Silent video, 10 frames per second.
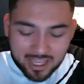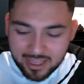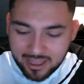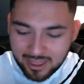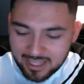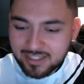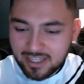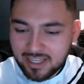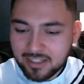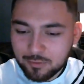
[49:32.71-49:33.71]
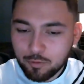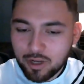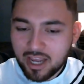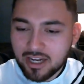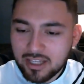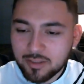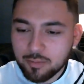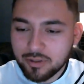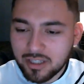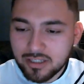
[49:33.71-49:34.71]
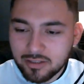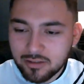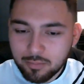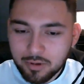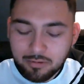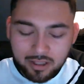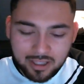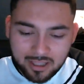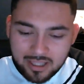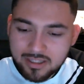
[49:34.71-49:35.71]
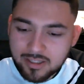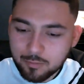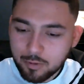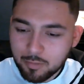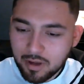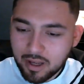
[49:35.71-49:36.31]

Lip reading: this is what I need to present to the public, and this is what